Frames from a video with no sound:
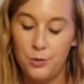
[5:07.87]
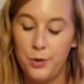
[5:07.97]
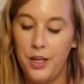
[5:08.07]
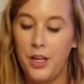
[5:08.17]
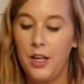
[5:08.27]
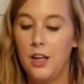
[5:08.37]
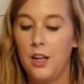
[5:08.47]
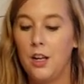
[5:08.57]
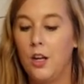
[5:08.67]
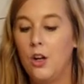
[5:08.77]
We
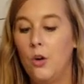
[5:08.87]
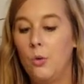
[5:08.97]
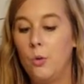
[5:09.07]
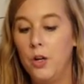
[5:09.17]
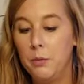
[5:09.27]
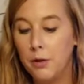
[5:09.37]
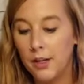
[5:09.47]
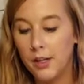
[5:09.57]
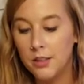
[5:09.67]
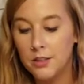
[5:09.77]
wood
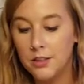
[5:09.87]
burn,